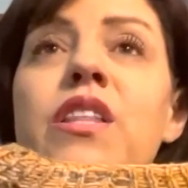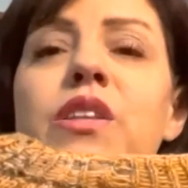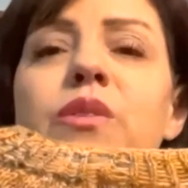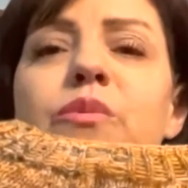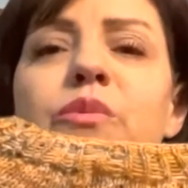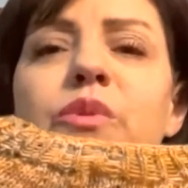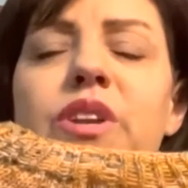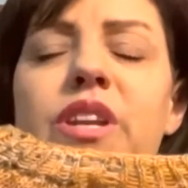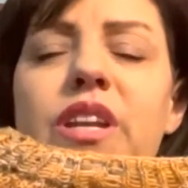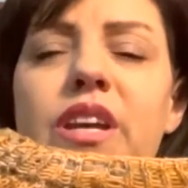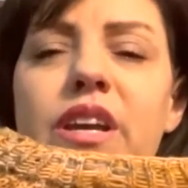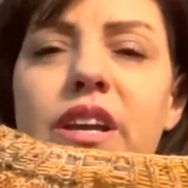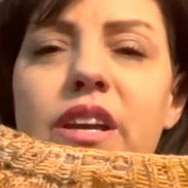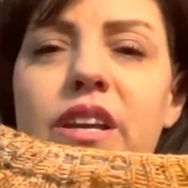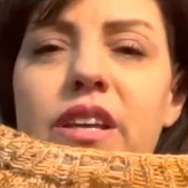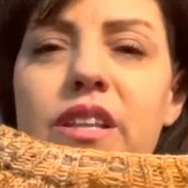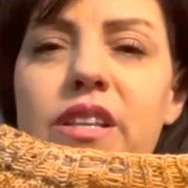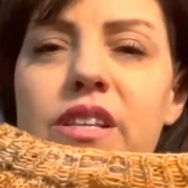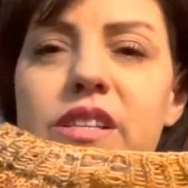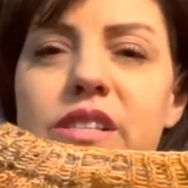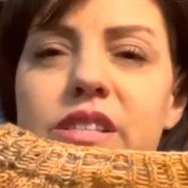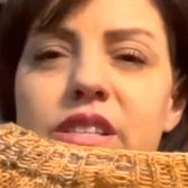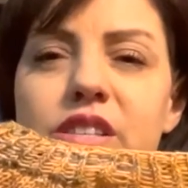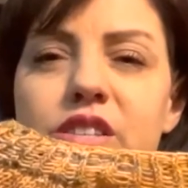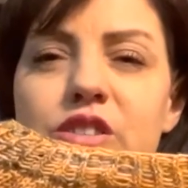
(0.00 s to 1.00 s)

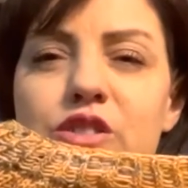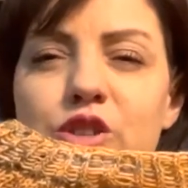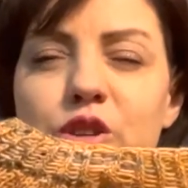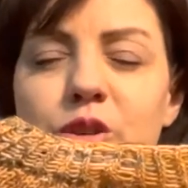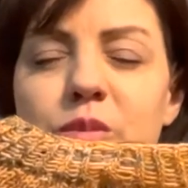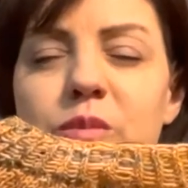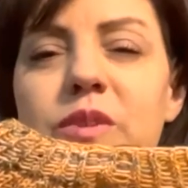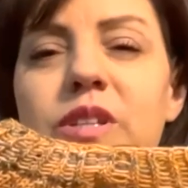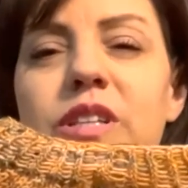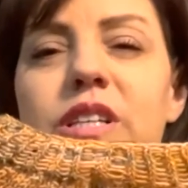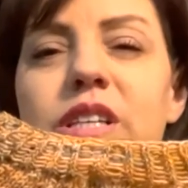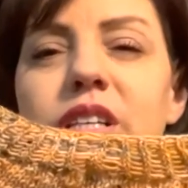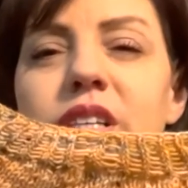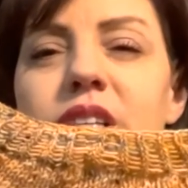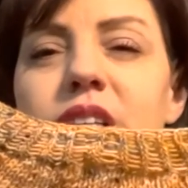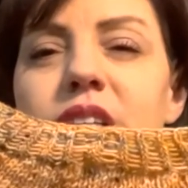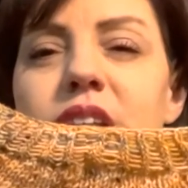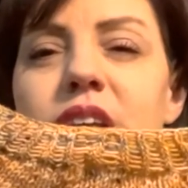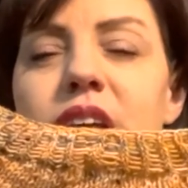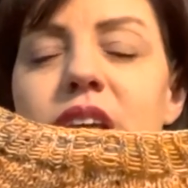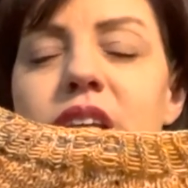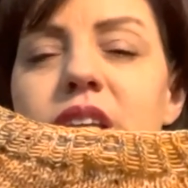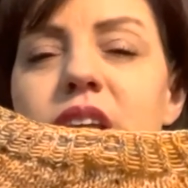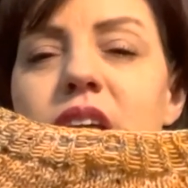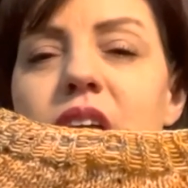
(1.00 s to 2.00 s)
ranunculus is normally
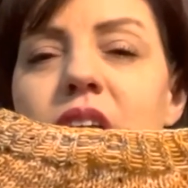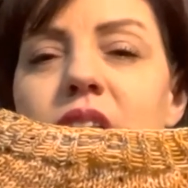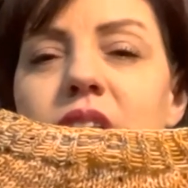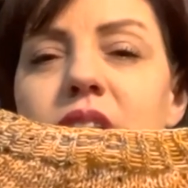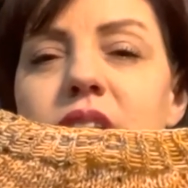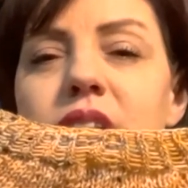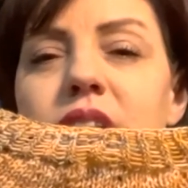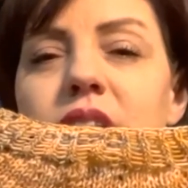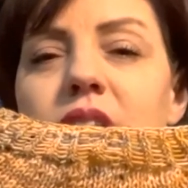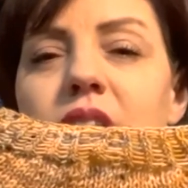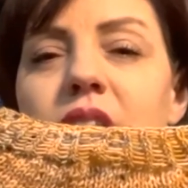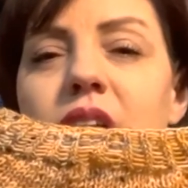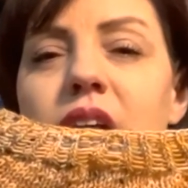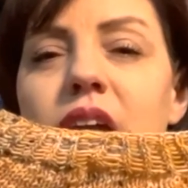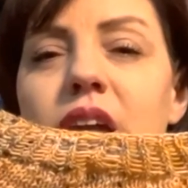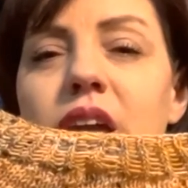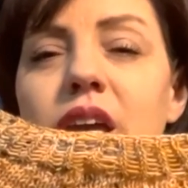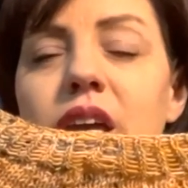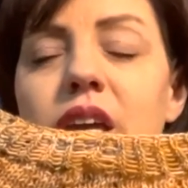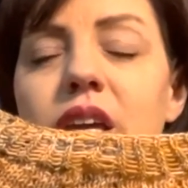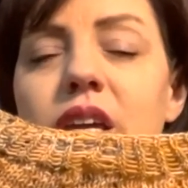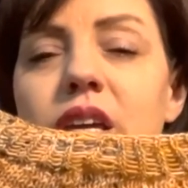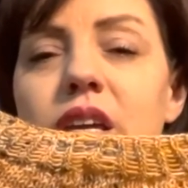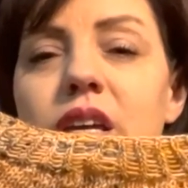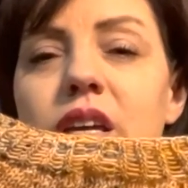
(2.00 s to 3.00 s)
knit
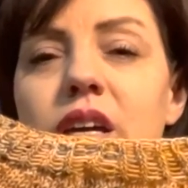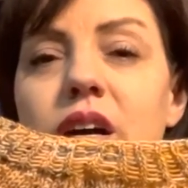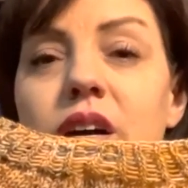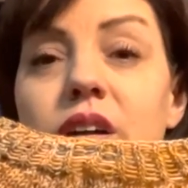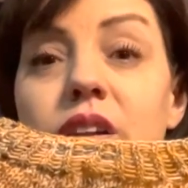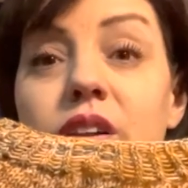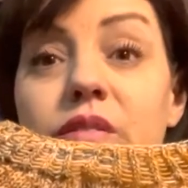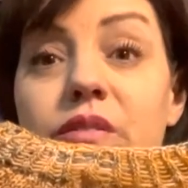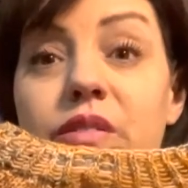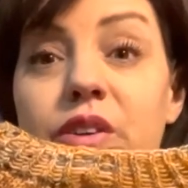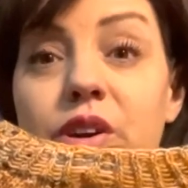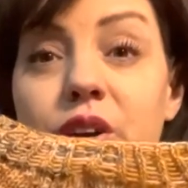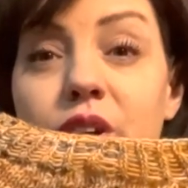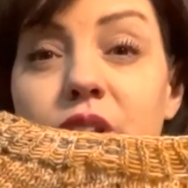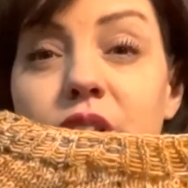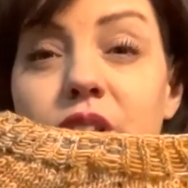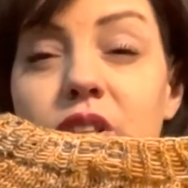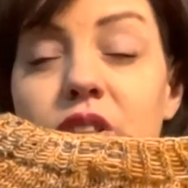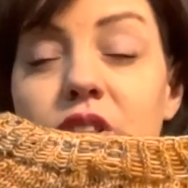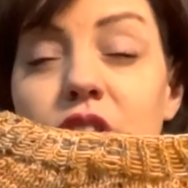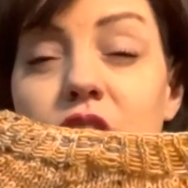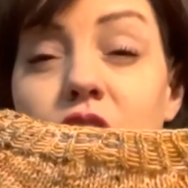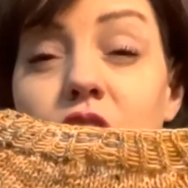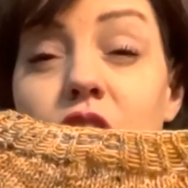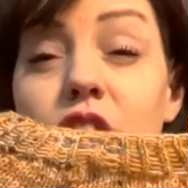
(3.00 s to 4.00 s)
on a very
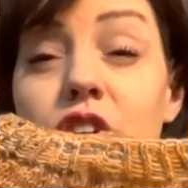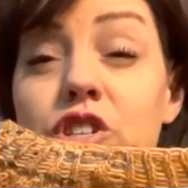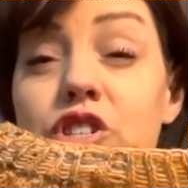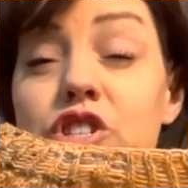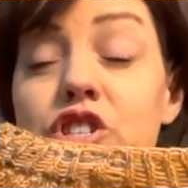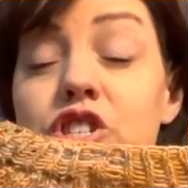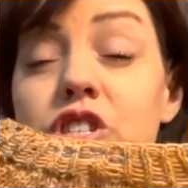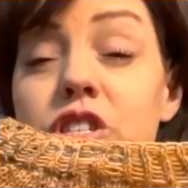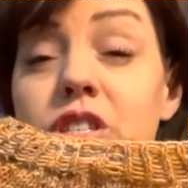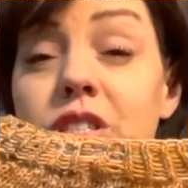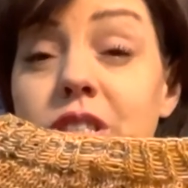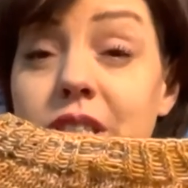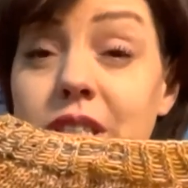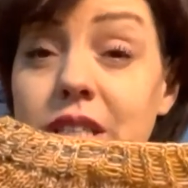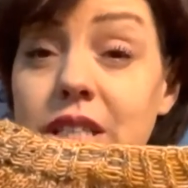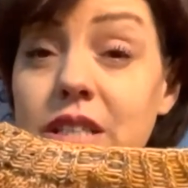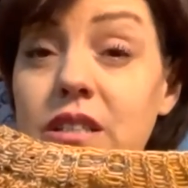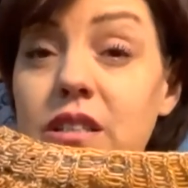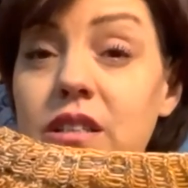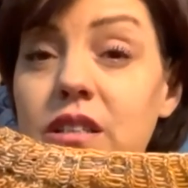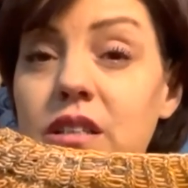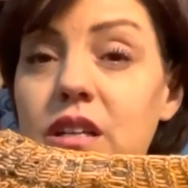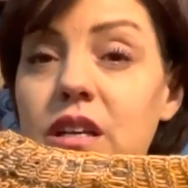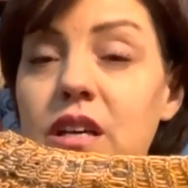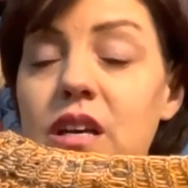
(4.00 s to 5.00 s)
large
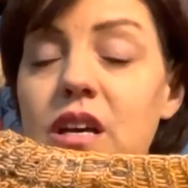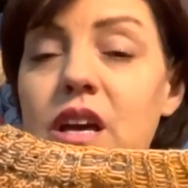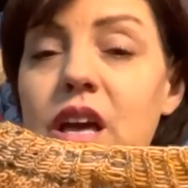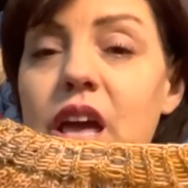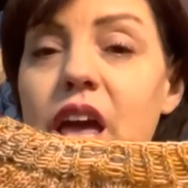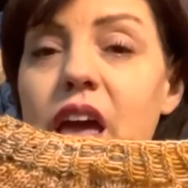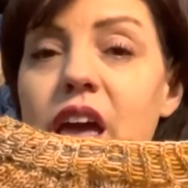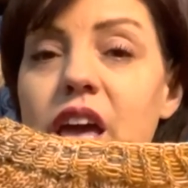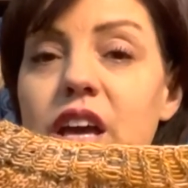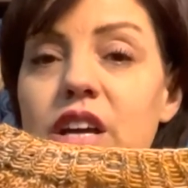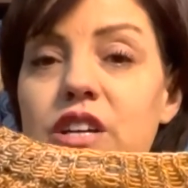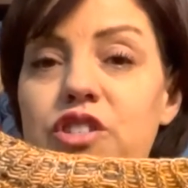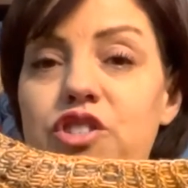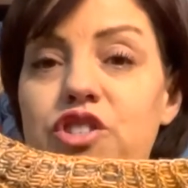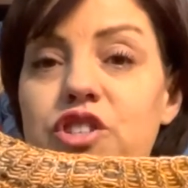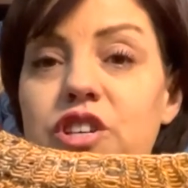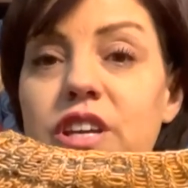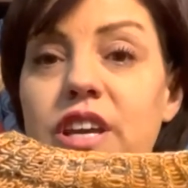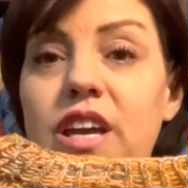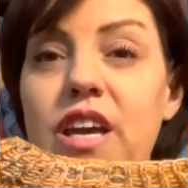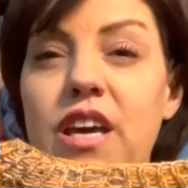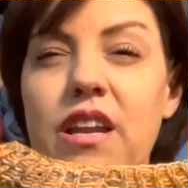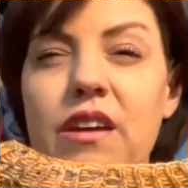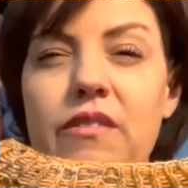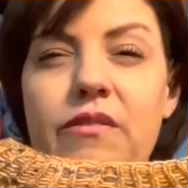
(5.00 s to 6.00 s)
needle, and to
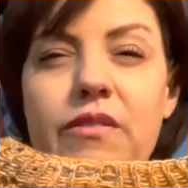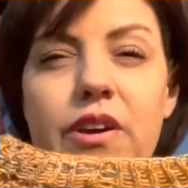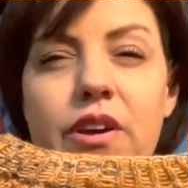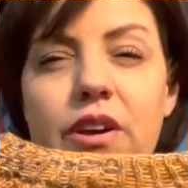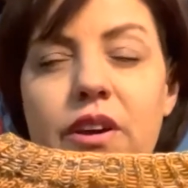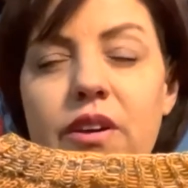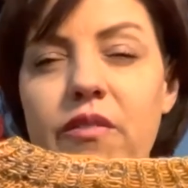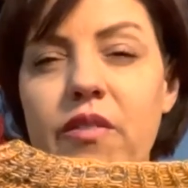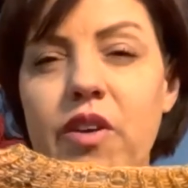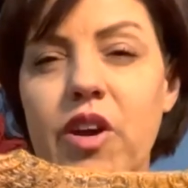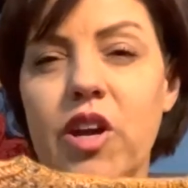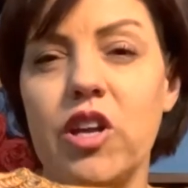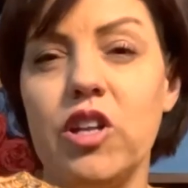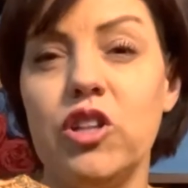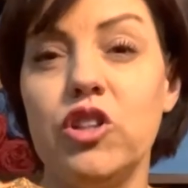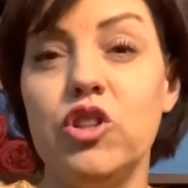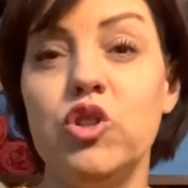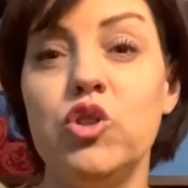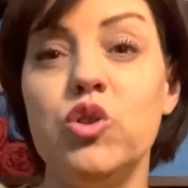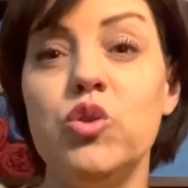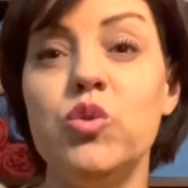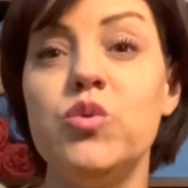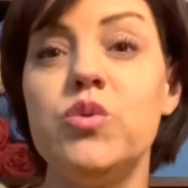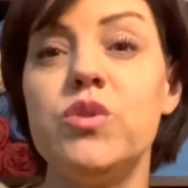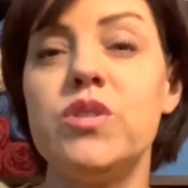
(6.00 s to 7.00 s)
get a very, very
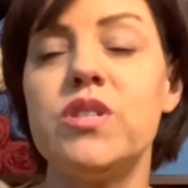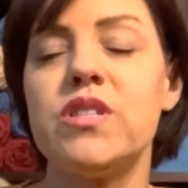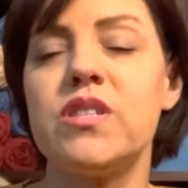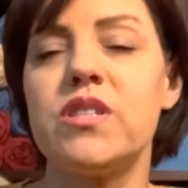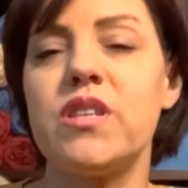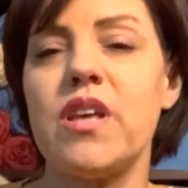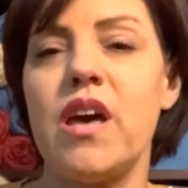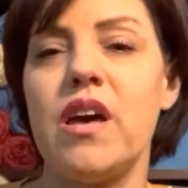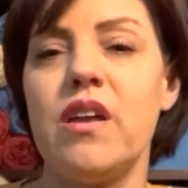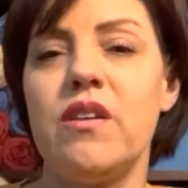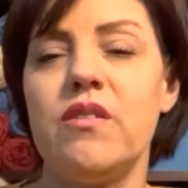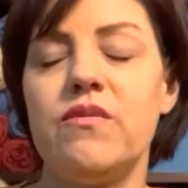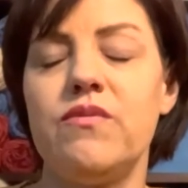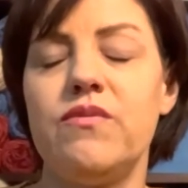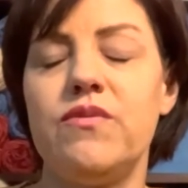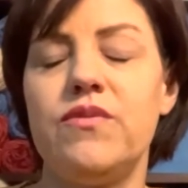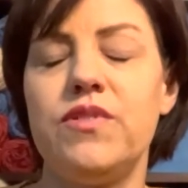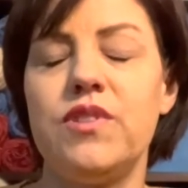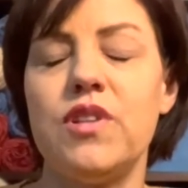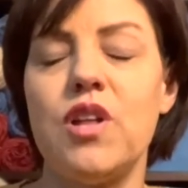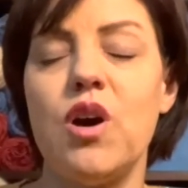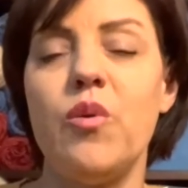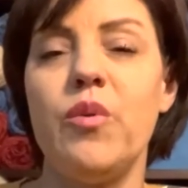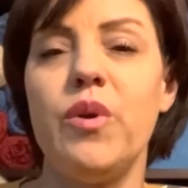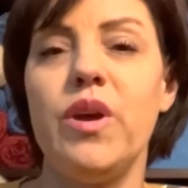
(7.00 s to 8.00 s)
loose and
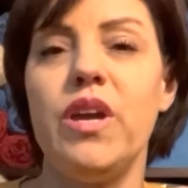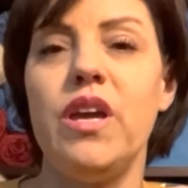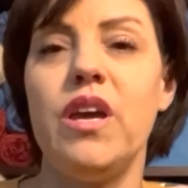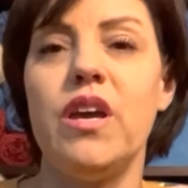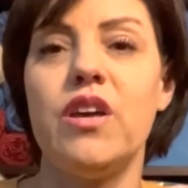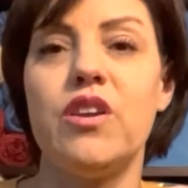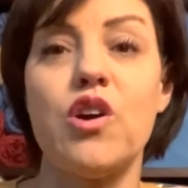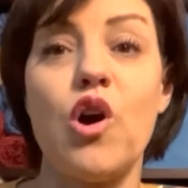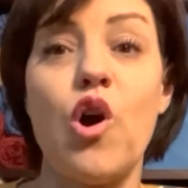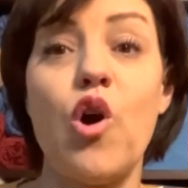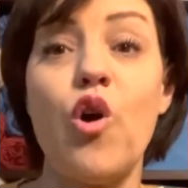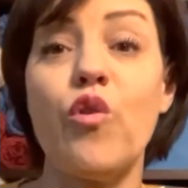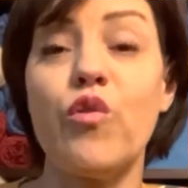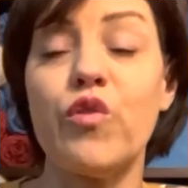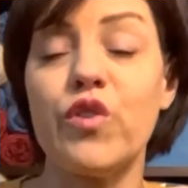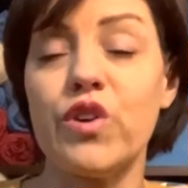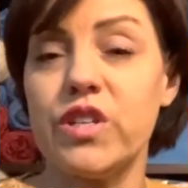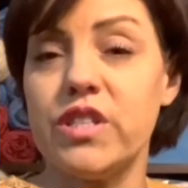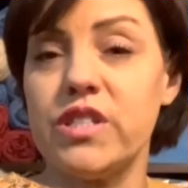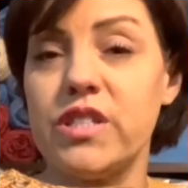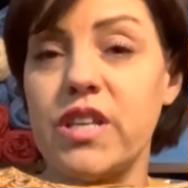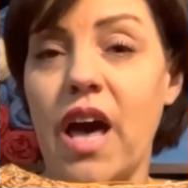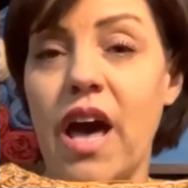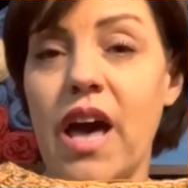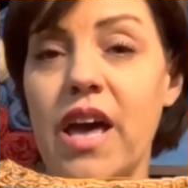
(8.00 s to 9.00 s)
flowy and
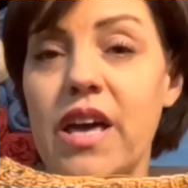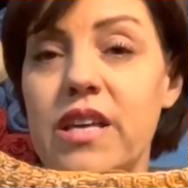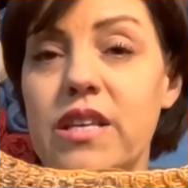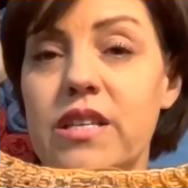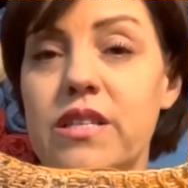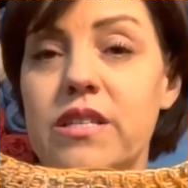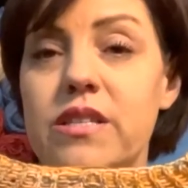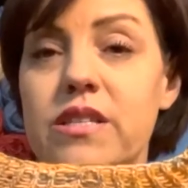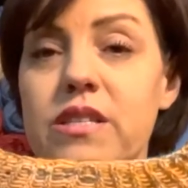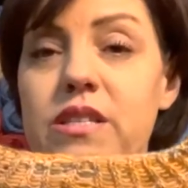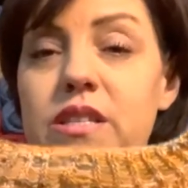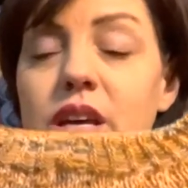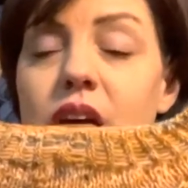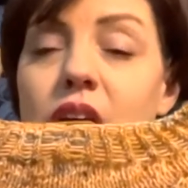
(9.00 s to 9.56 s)
oversized